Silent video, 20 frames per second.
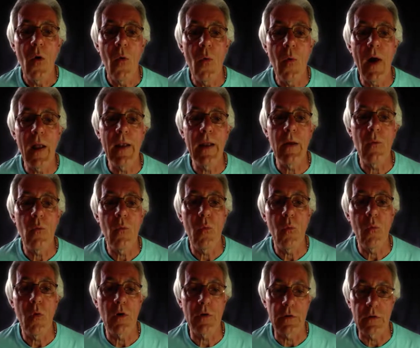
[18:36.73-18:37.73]
Well, it
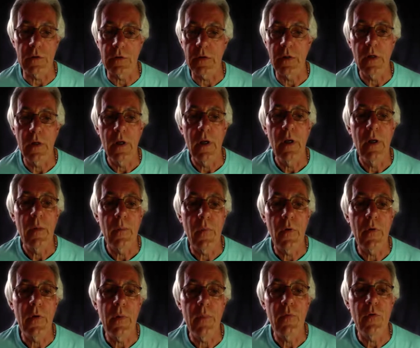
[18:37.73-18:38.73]
wasn't.
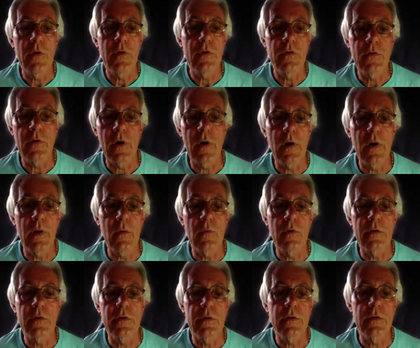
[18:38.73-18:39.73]
Bonnie Prince Charlie
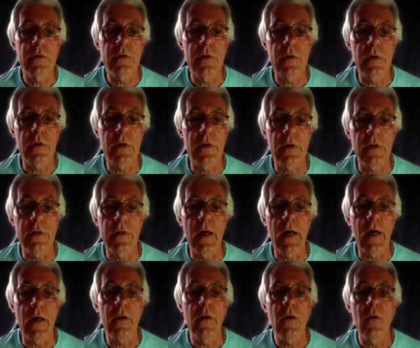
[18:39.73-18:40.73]
was, his
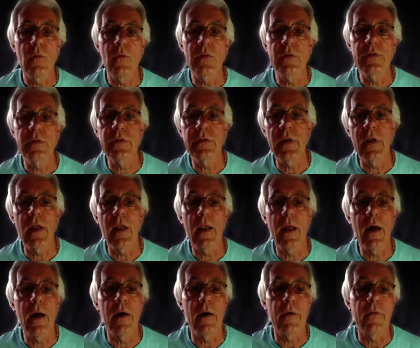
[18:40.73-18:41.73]
dad was still
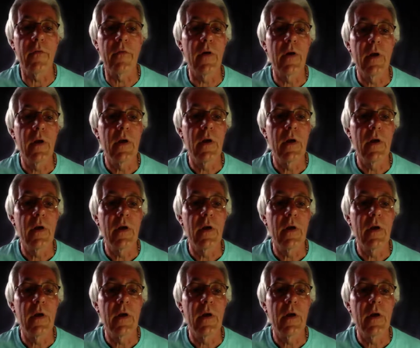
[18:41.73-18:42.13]
alive.